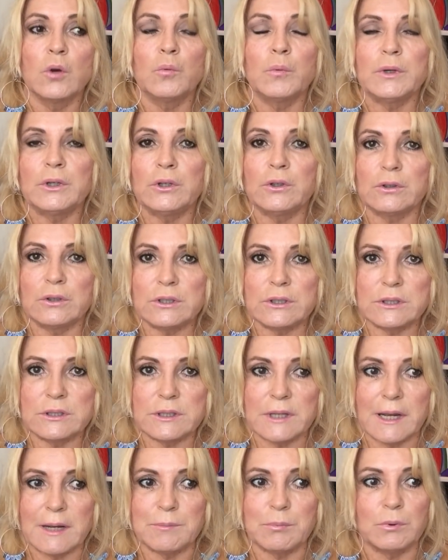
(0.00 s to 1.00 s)
when you're
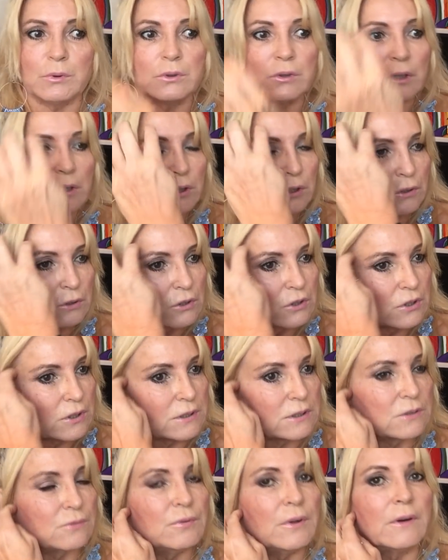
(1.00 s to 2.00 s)
disabled. You're
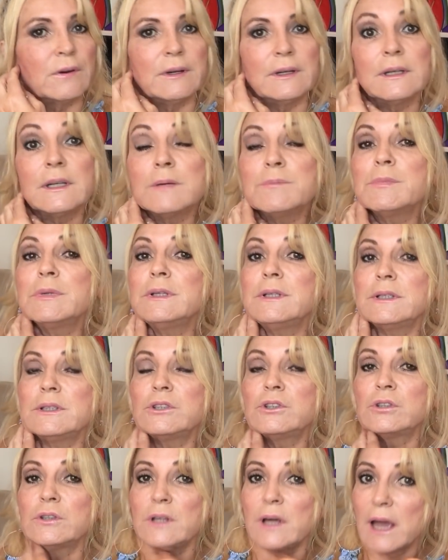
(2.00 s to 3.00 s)
just very
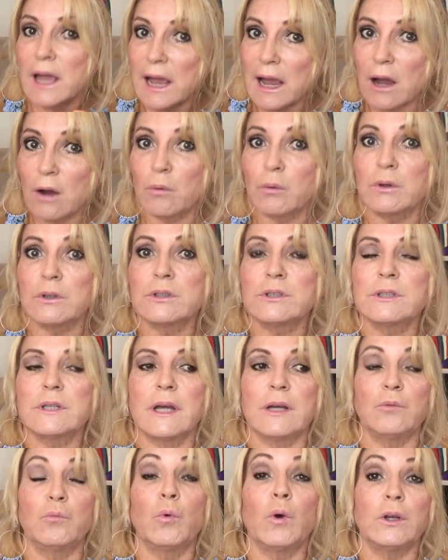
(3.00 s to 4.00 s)
limited to the hours
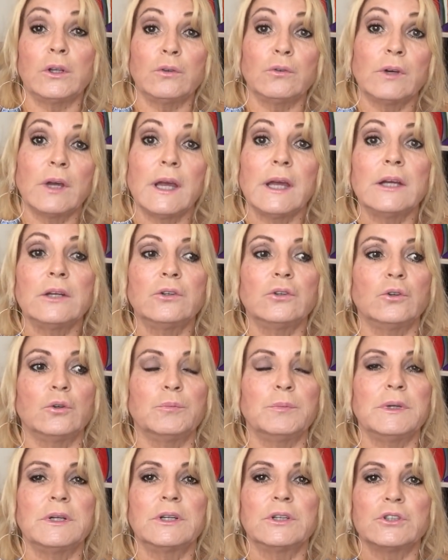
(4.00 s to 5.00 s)
and what you can
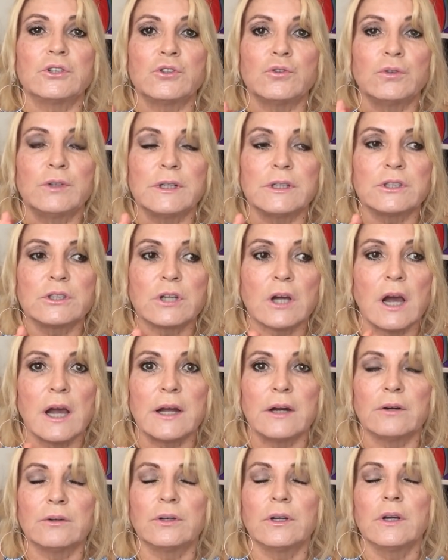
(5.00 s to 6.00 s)
do because you get
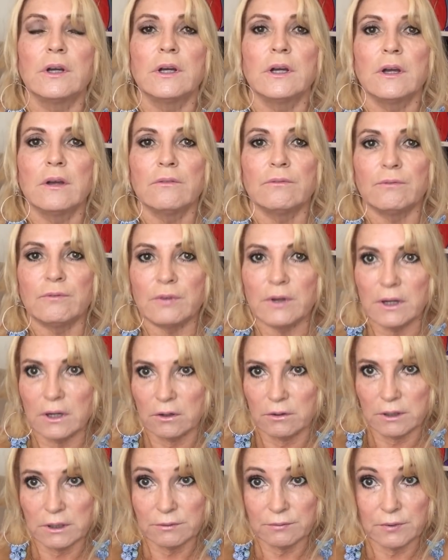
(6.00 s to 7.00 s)
tired
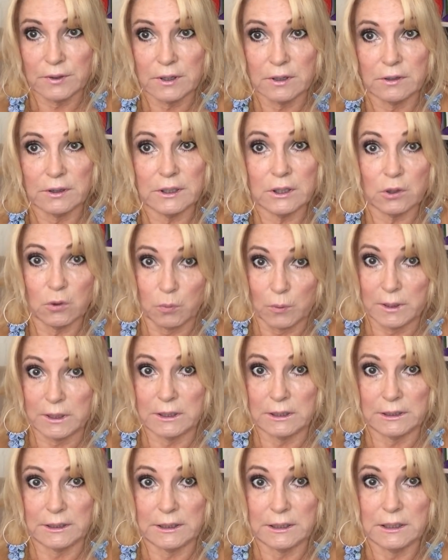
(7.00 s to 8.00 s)
very, very
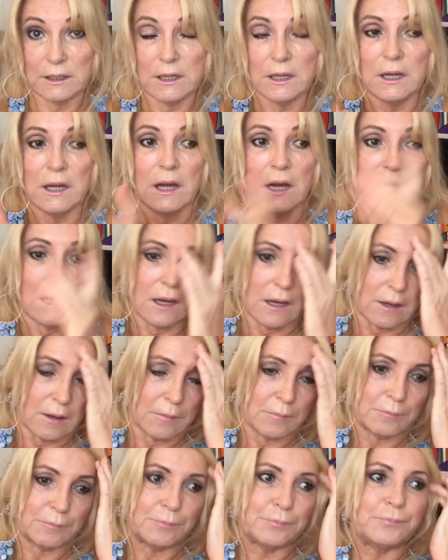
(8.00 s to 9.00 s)
quickly.
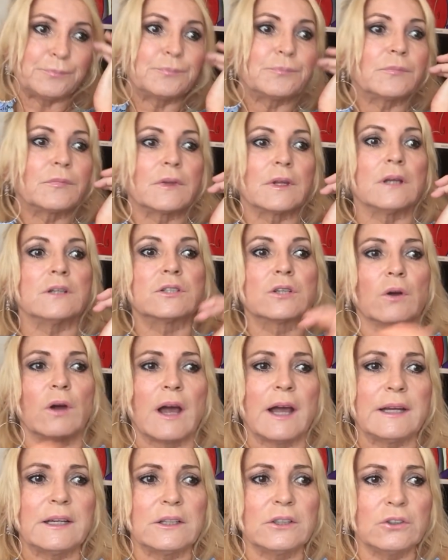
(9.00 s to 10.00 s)
Um, so
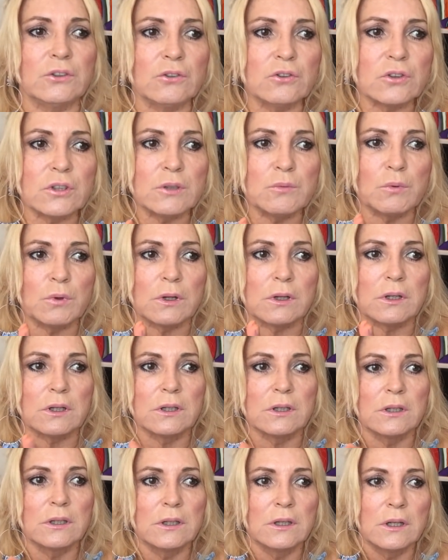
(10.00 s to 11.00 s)
I can usually
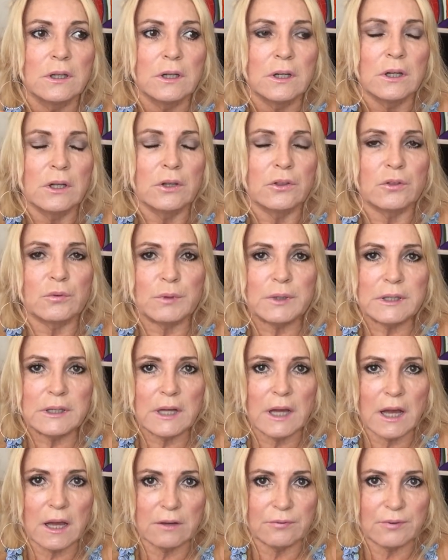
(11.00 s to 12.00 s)
work three and
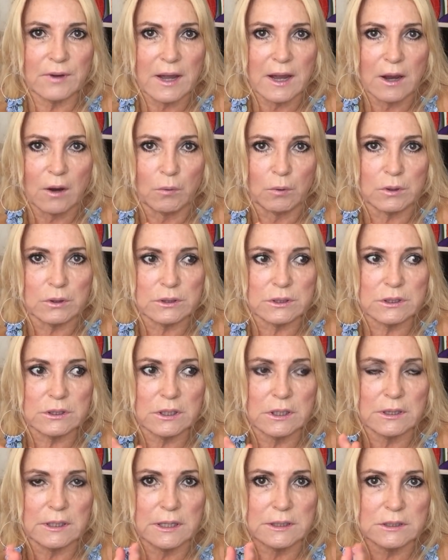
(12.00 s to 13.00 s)
a half hours,
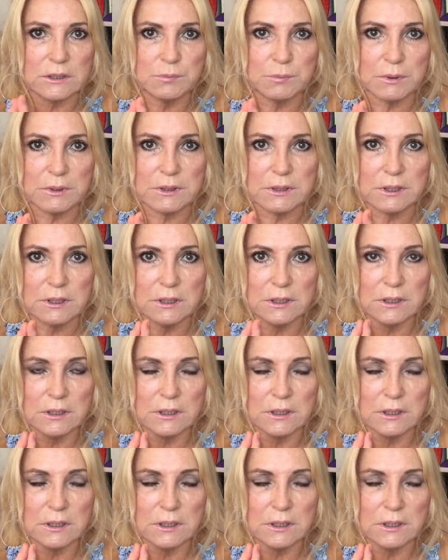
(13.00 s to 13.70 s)
and that's with